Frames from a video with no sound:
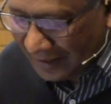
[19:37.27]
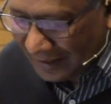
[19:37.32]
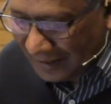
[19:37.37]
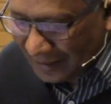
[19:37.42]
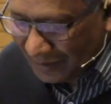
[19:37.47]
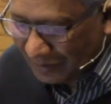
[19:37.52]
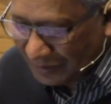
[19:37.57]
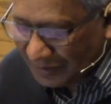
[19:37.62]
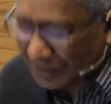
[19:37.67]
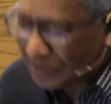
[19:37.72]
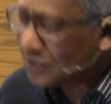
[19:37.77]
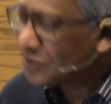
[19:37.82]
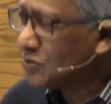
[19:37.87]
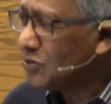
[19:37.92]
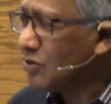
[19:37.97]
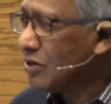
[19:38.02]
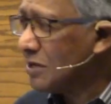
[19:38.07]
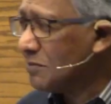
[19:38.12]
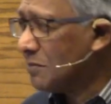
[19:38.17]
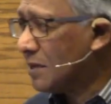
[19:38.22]
there was a
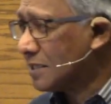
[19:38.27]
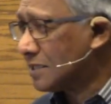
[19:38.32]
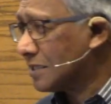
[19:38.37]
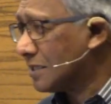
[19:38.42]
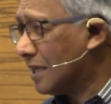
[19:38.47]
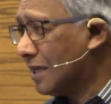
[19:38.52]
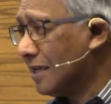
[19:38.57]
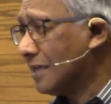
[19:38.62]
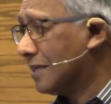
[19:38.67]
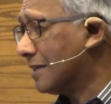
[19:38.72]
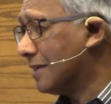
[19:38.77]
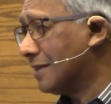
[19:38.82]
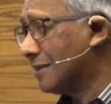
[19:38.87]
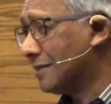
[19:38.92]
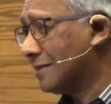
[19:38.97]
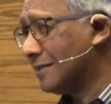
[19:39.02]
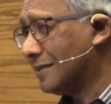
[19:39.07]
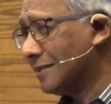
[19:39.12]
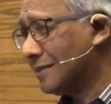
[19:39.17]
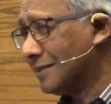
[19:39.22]
story much like
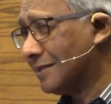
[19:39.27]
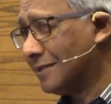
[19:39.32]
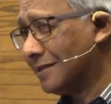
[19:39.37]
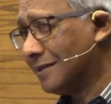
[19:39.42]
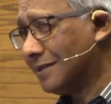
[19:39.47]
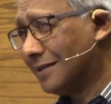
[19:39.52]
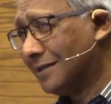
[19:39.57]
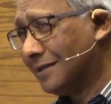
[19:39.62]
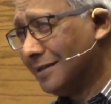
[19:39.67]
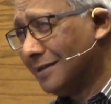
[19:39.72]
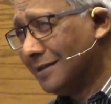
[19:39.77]
it, and